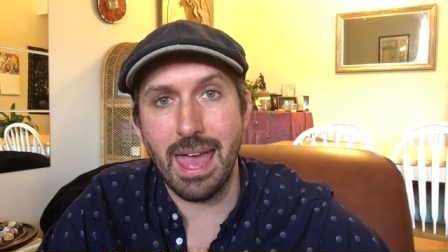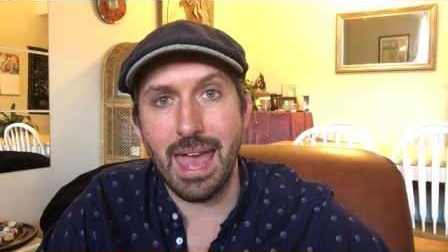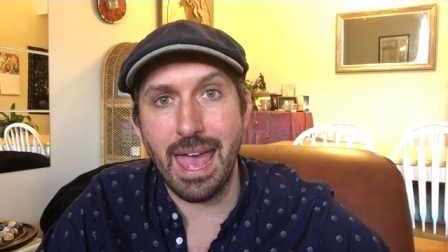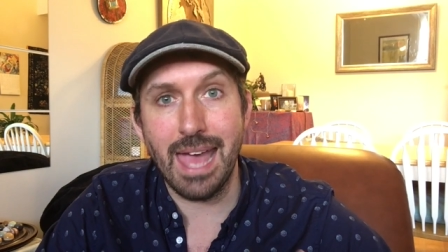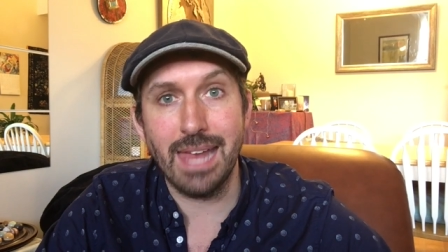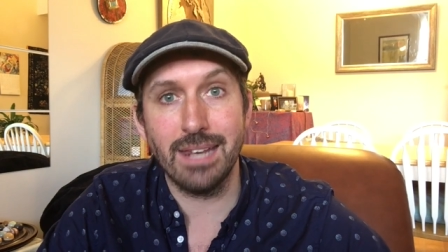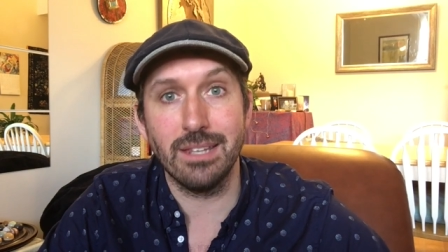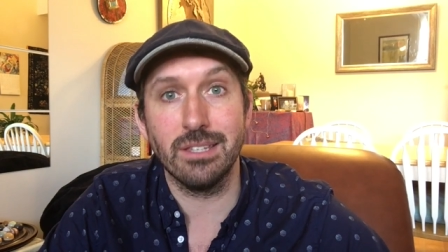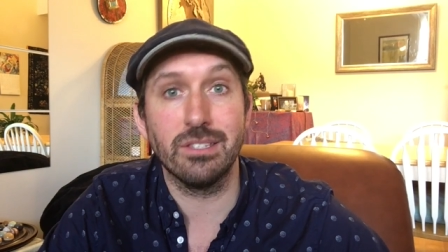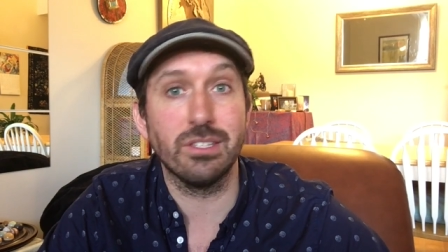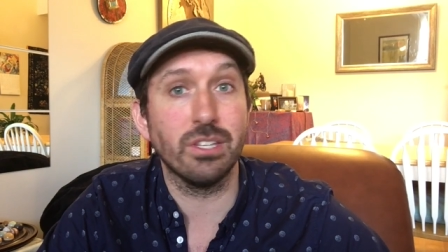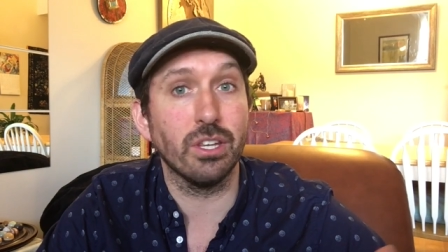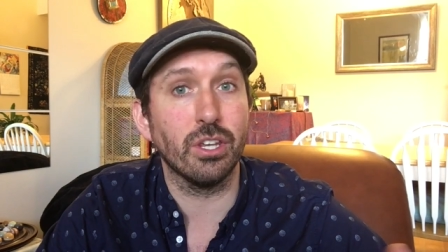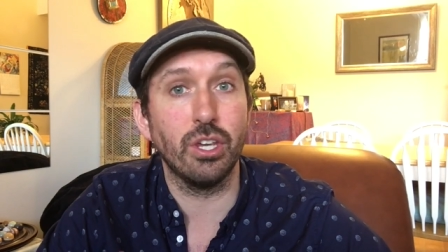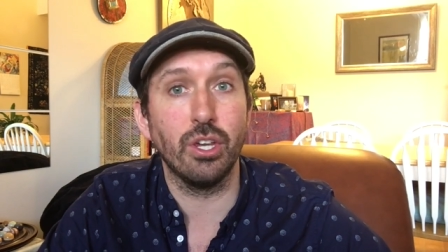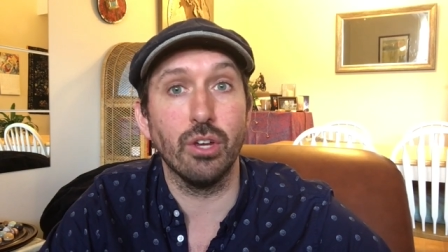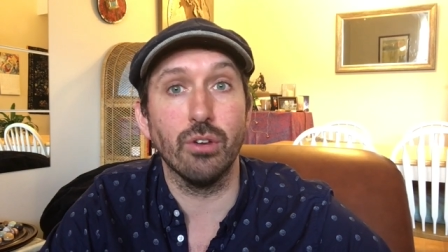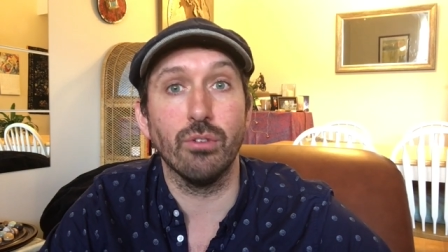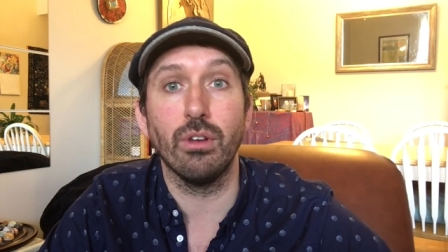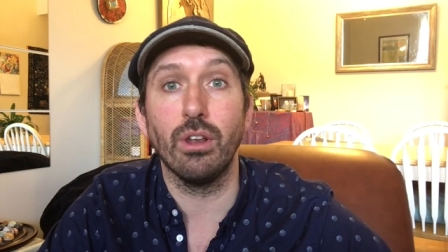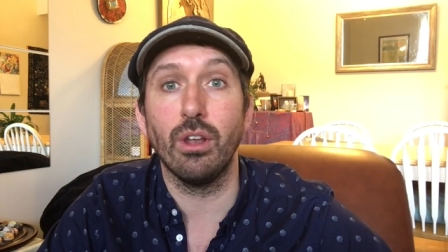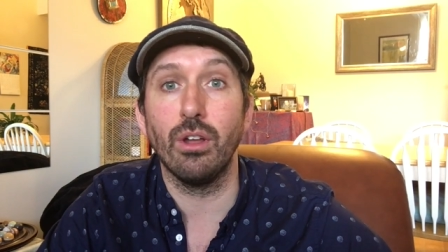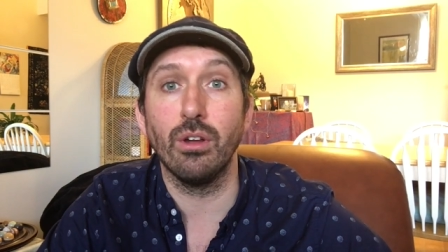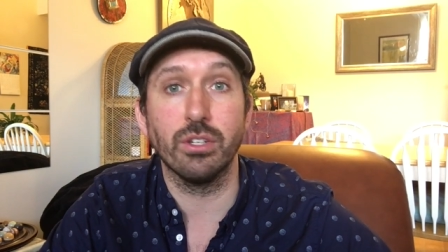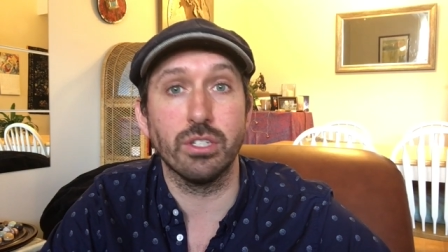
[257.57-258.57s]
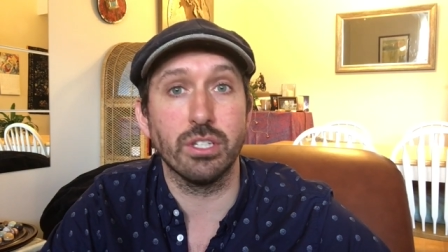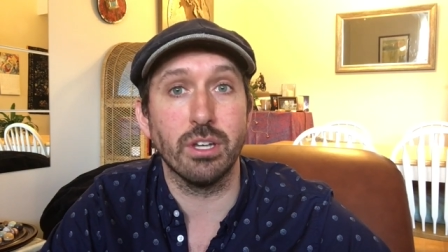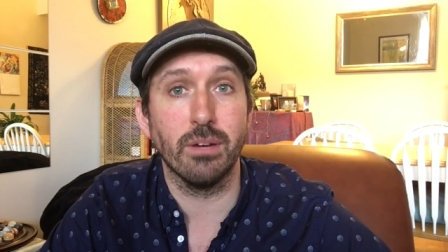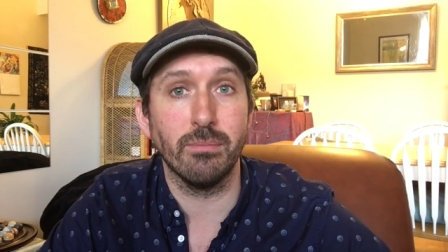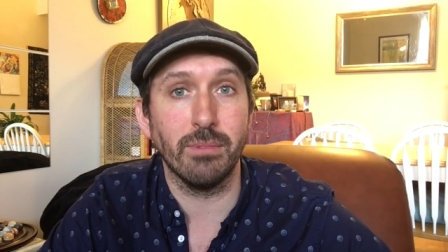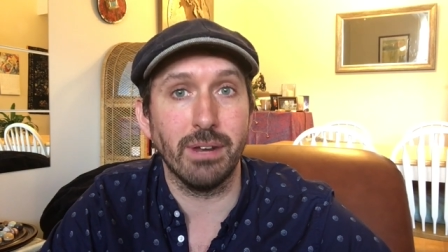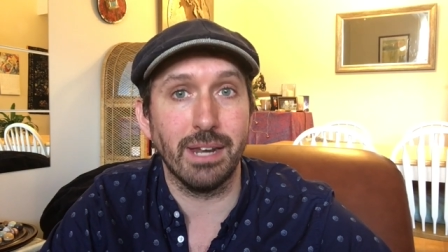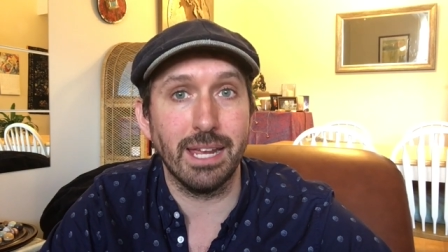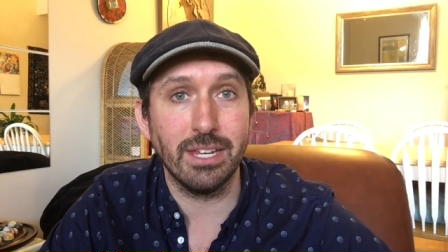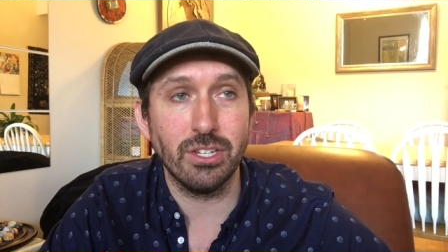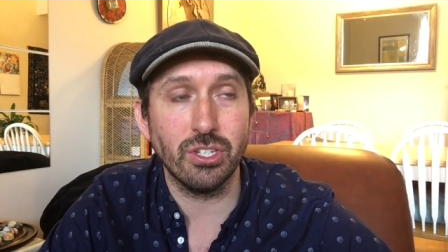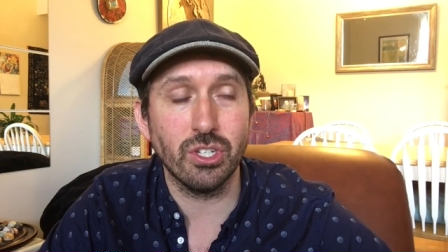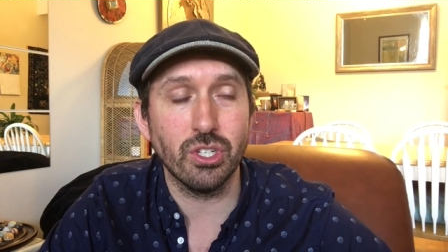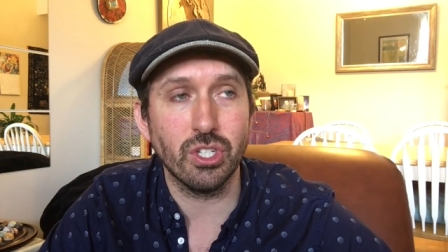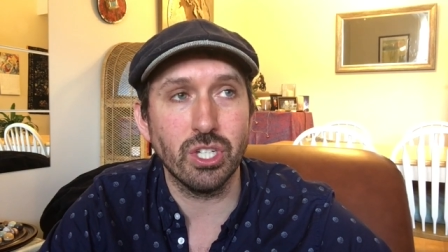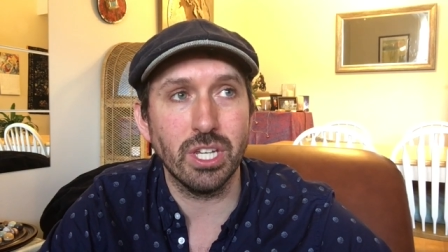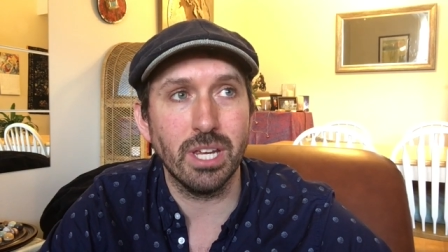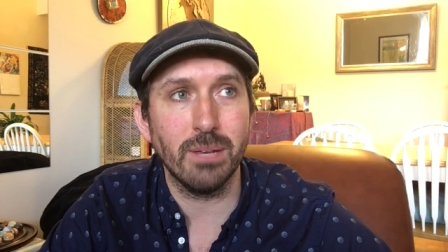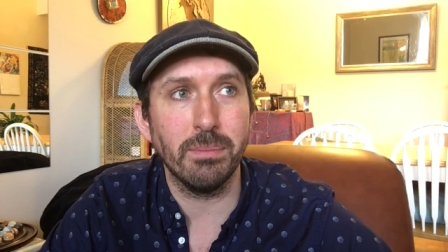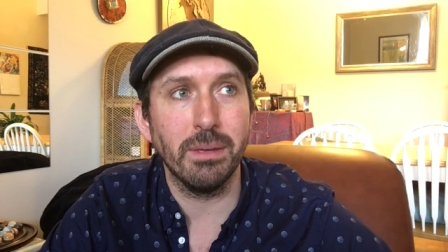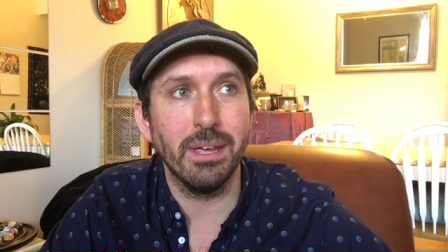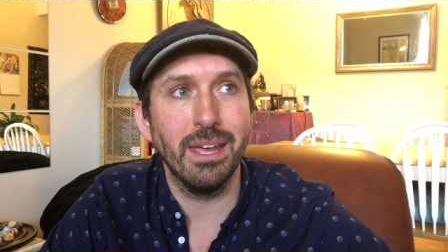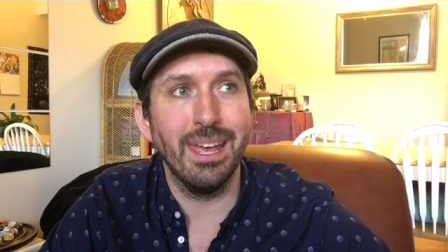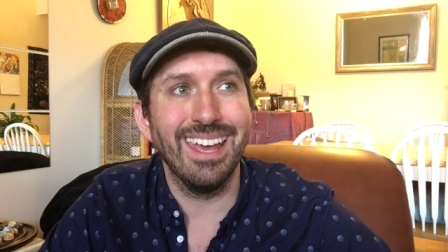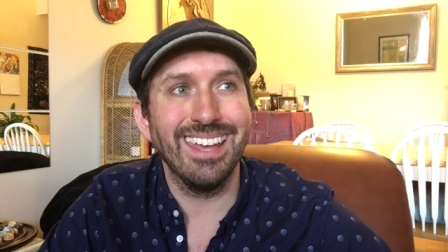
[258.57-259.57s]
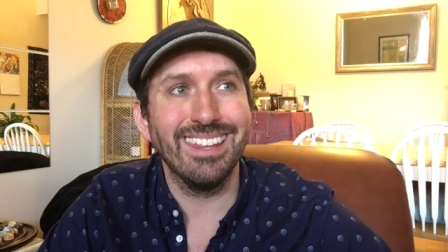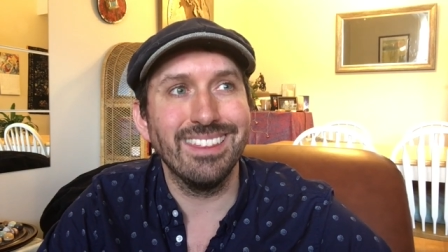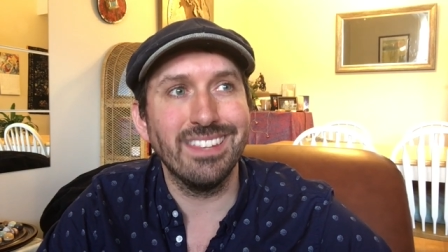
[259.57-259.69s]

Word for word: and secure a long-term relationship.